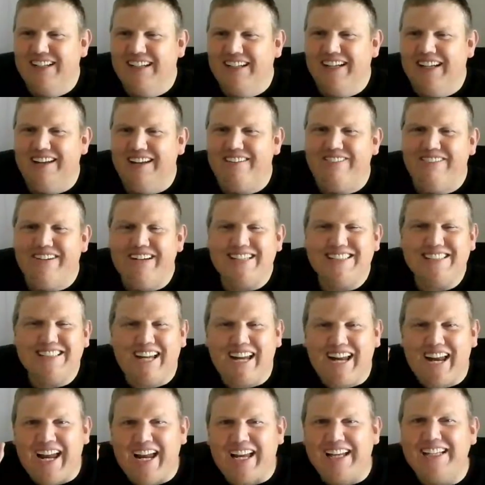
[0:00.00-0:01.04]
If he's a
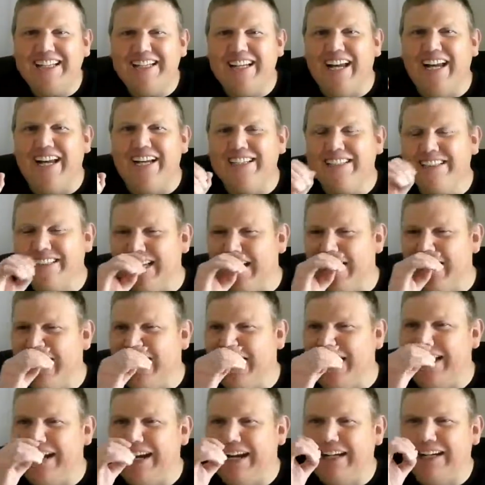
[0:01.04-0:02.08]
head case and
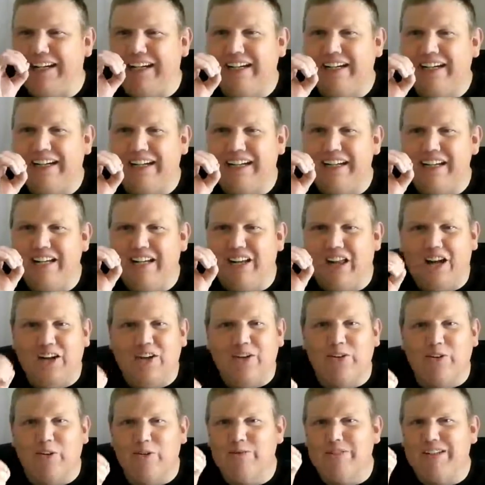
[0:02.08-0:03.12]
a
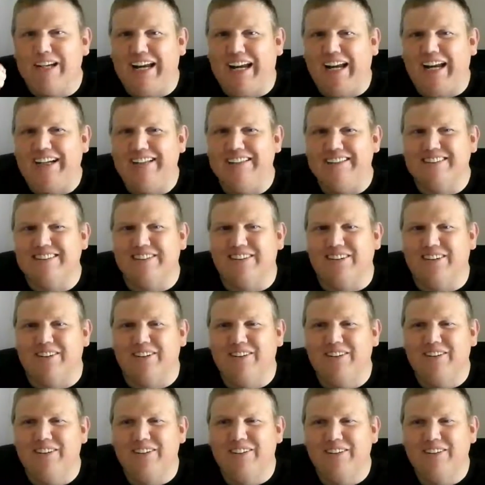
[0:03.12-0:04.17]
locker room
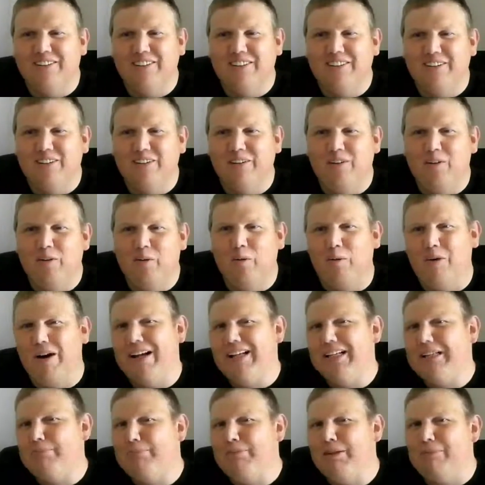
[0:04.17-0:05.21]
cancer, why
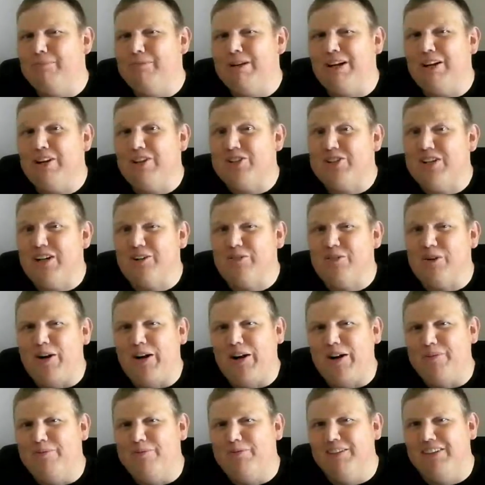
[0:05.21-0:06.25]
does Bill Belichick want
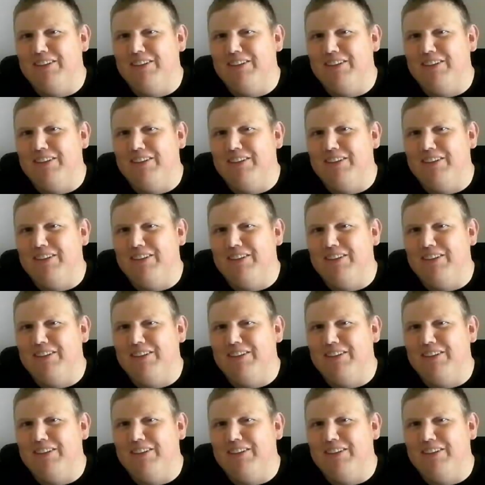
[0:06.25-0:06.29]
him?